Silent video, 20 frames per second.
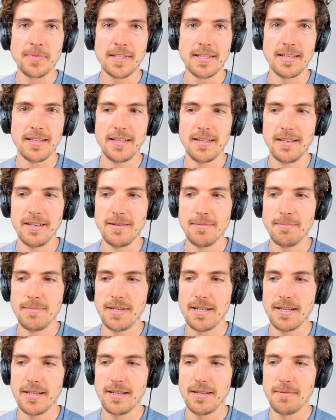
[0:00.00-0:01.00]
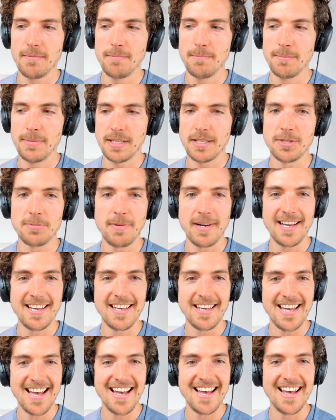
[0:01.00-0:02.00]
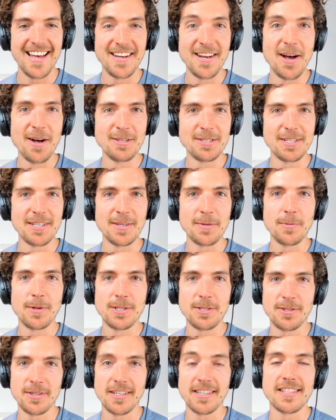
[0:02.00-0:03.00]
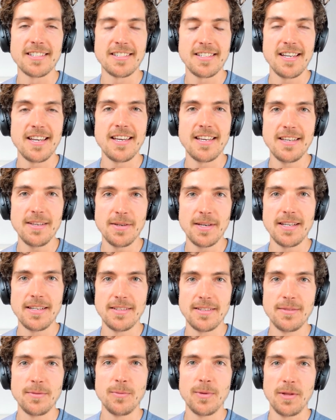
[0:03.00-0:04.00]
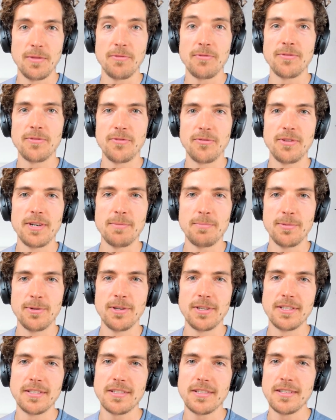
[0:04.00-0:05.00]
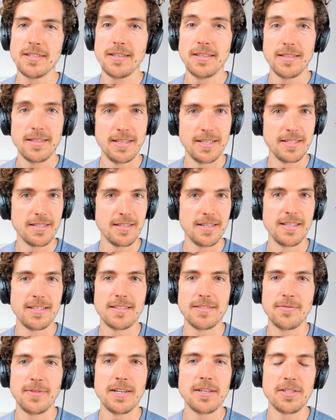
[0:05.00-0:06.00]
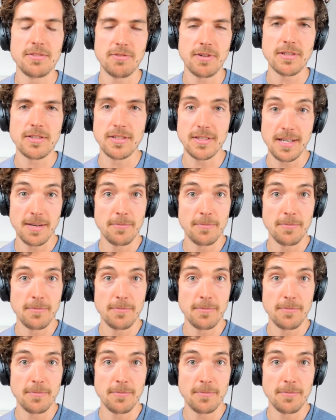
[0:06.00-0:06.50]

Because by announcing what you're going to say and what 3 points, it's very structured.